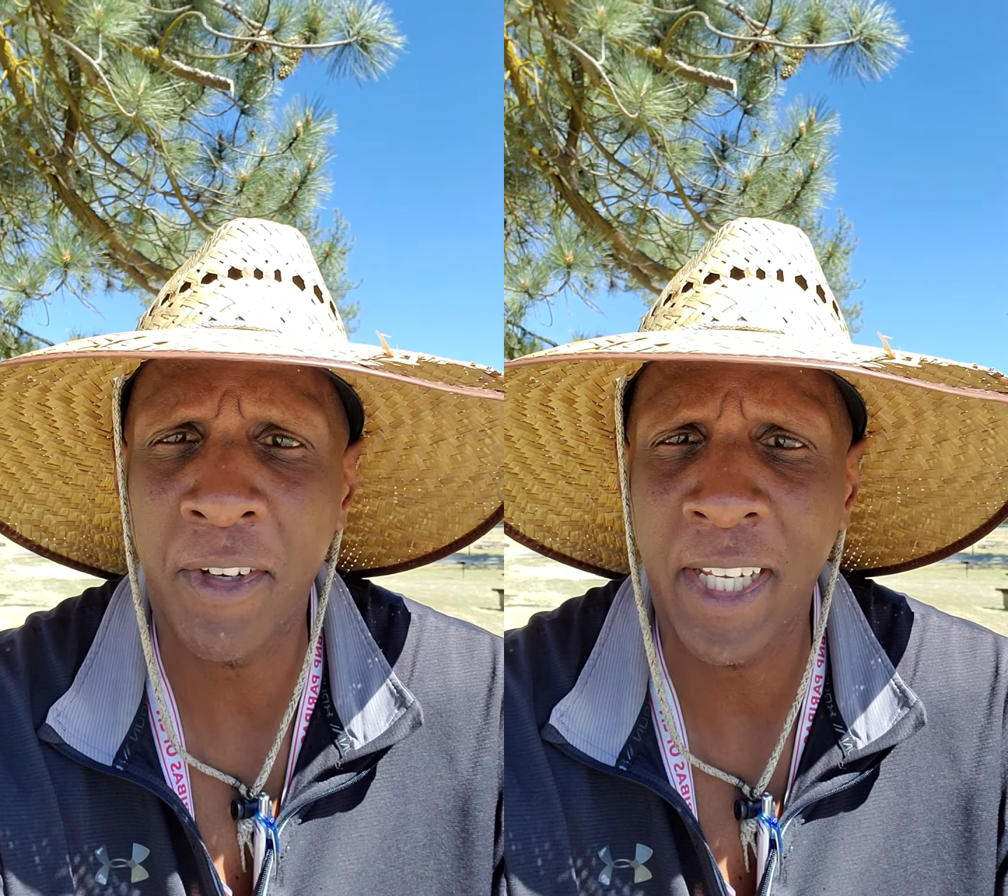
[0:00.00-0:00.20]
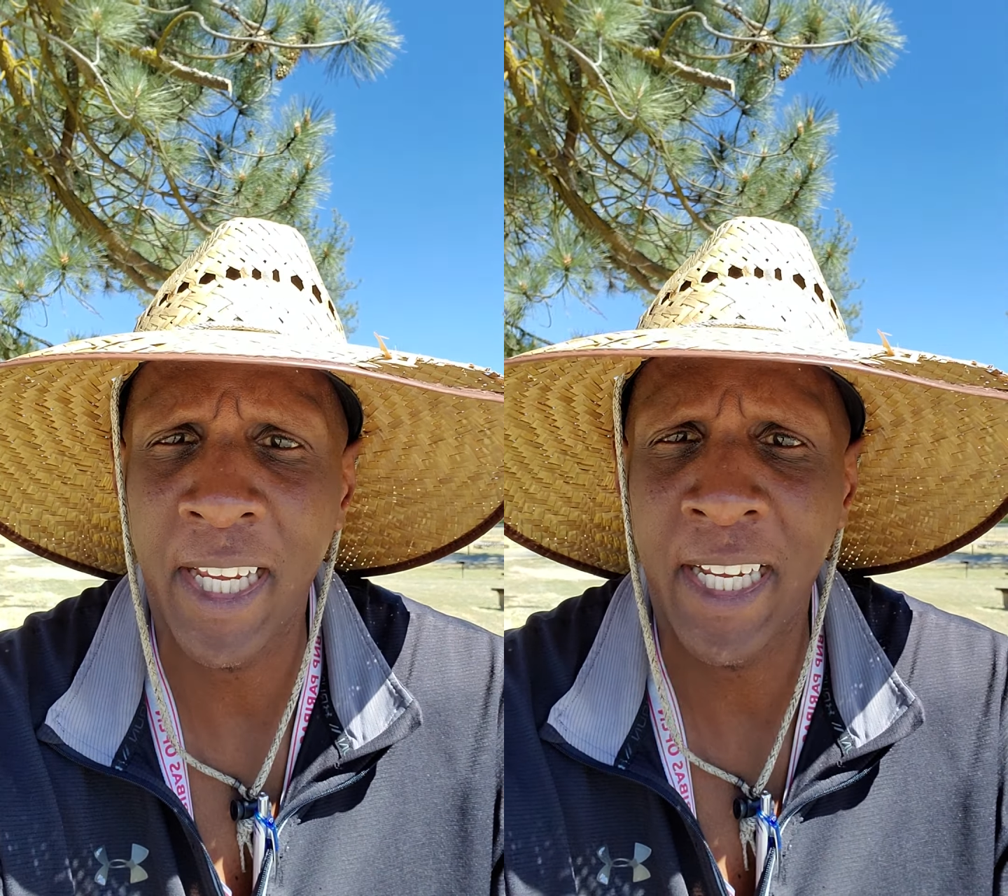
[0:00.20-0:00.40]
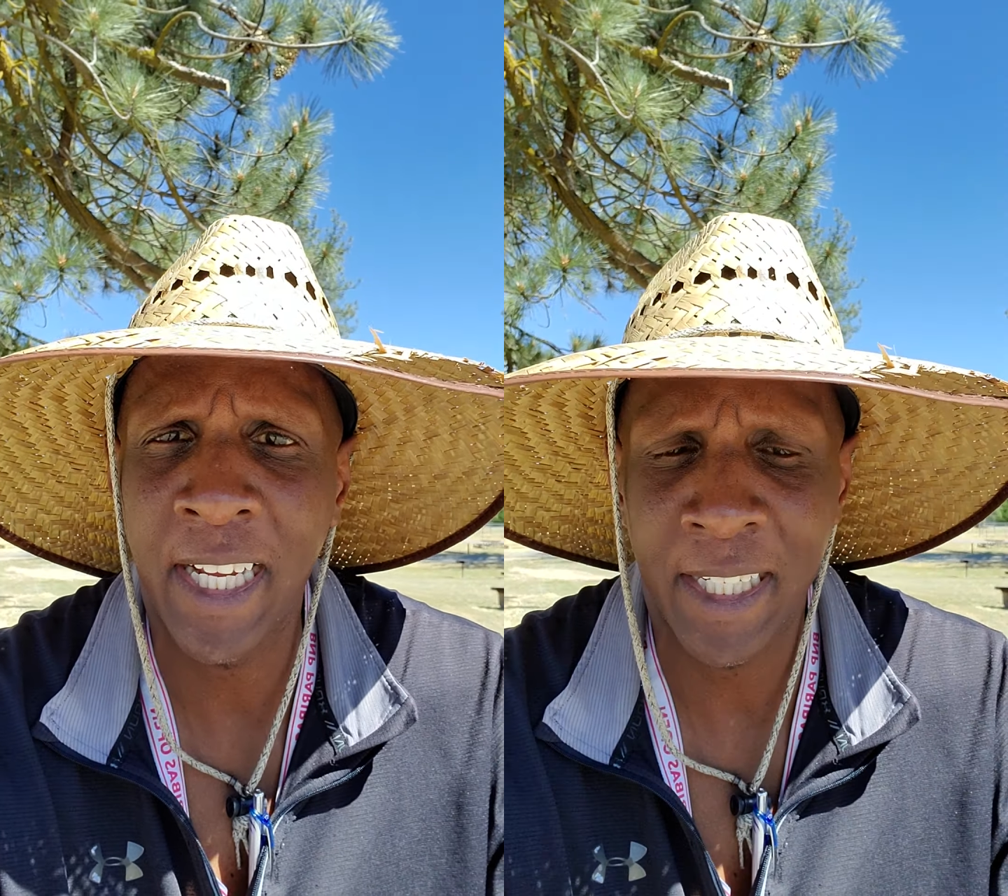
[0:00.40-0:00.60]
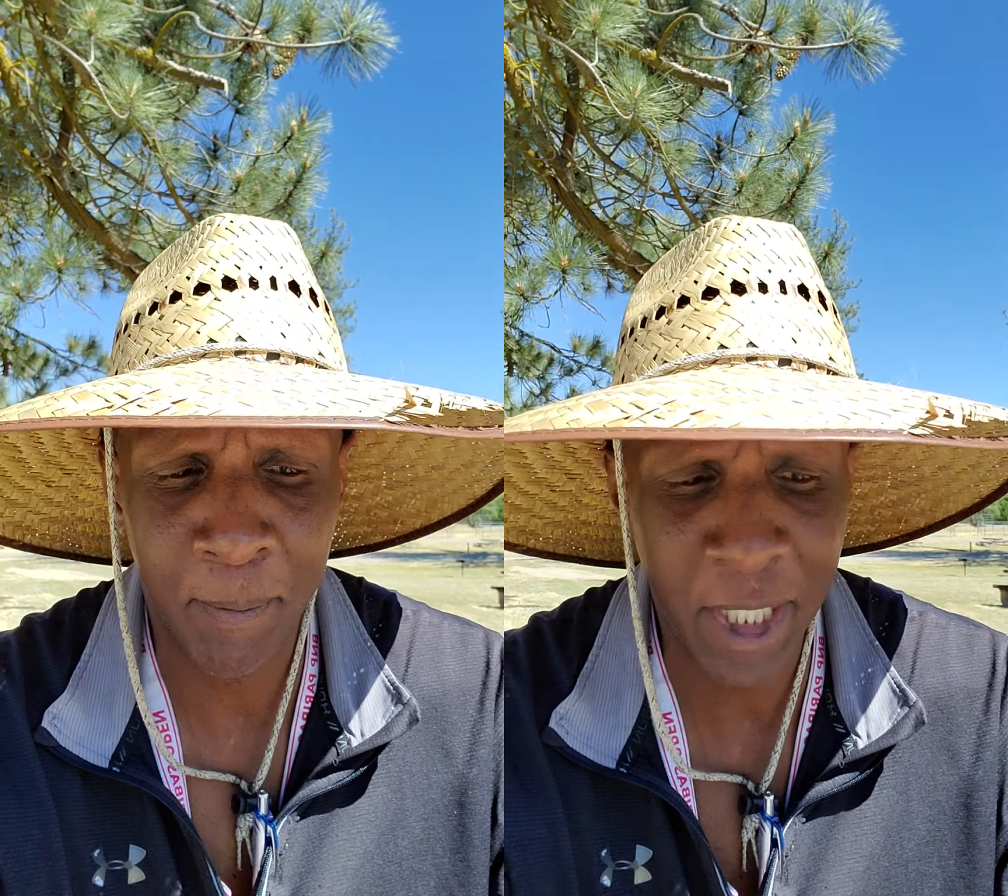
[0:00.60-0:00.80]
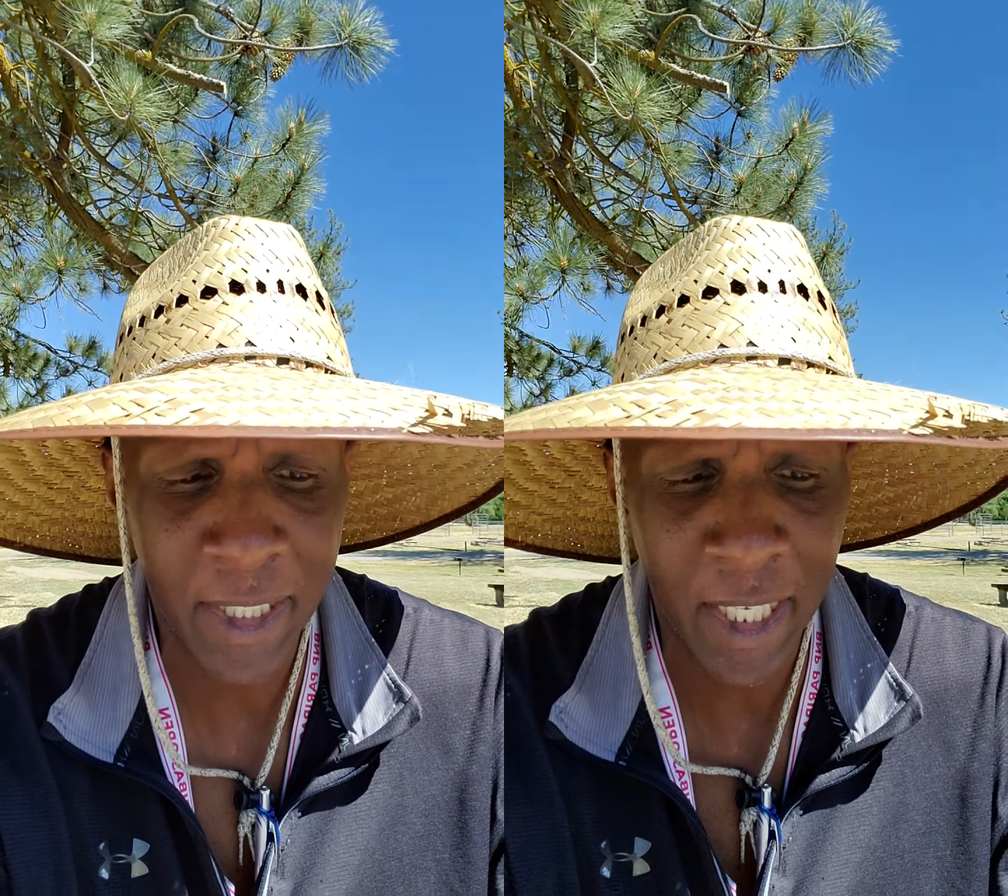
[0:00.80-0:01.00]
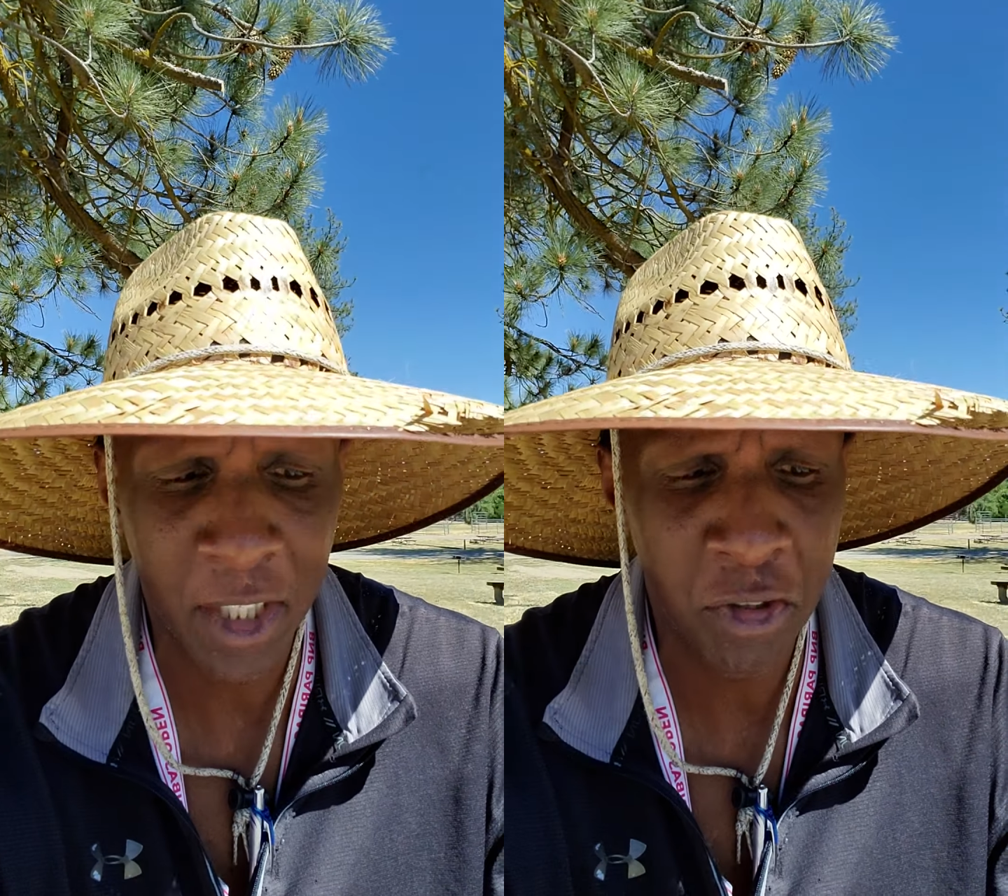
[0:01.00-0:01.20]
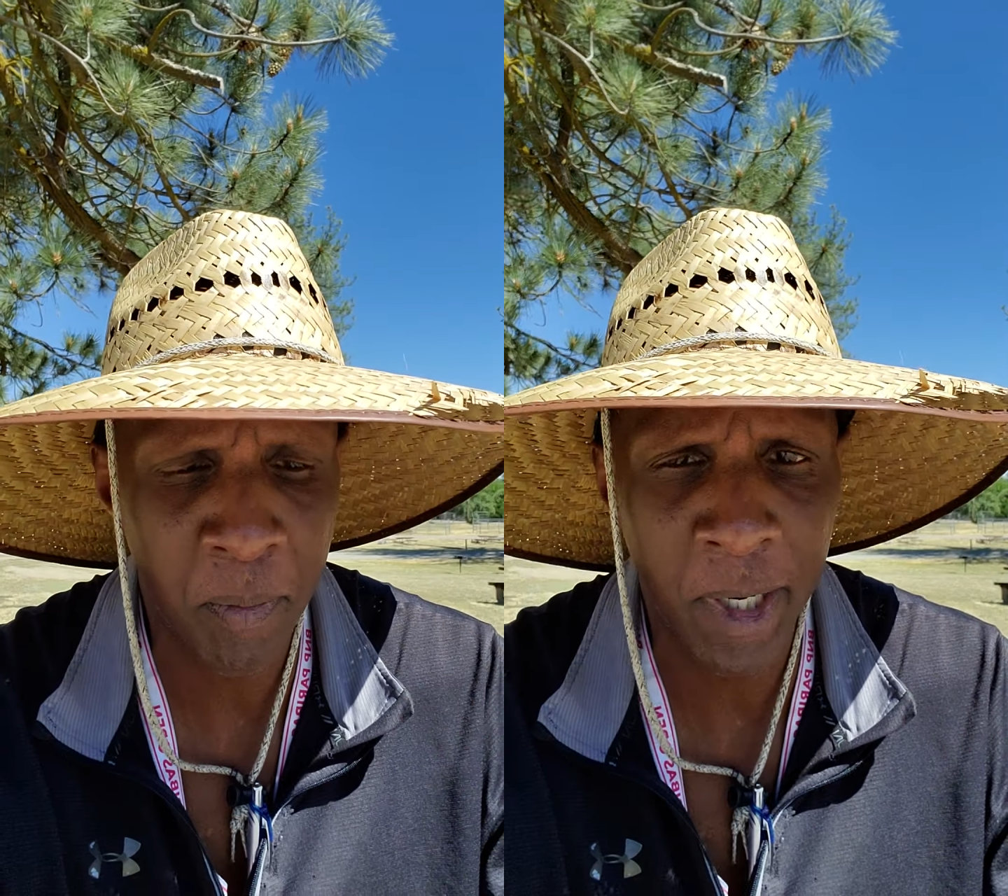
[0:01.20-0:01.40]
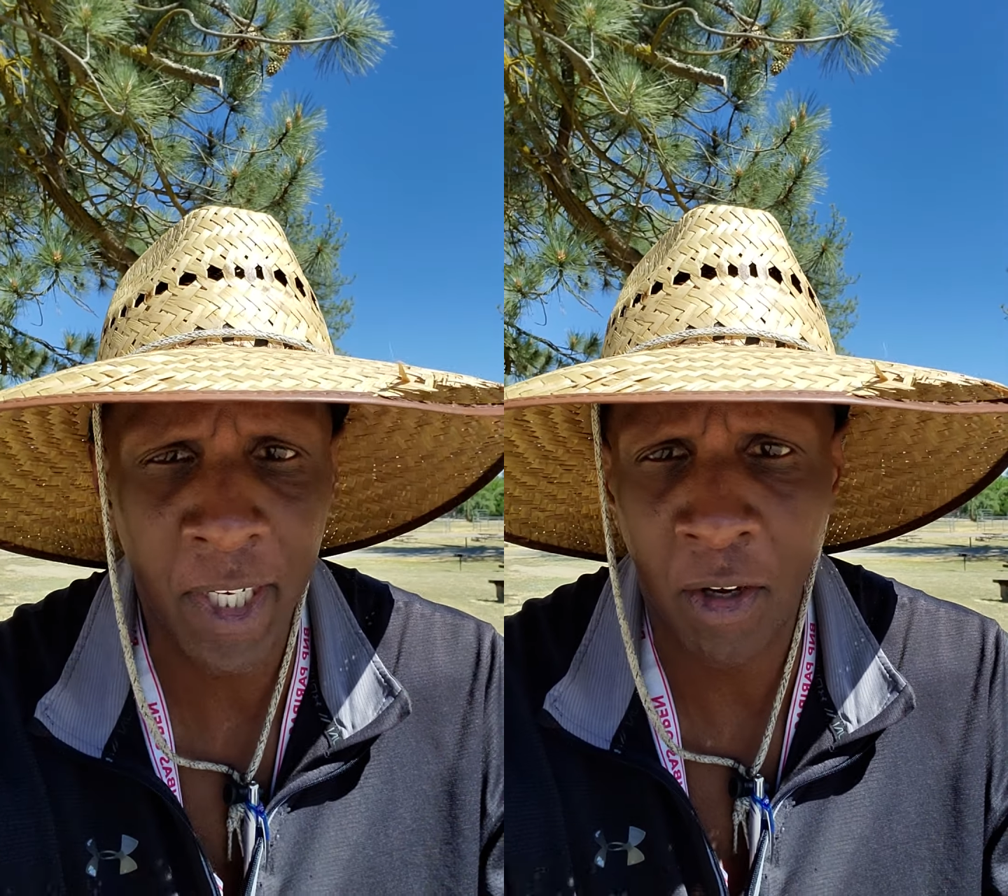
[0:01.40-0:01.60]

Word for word: can. Make that extra money.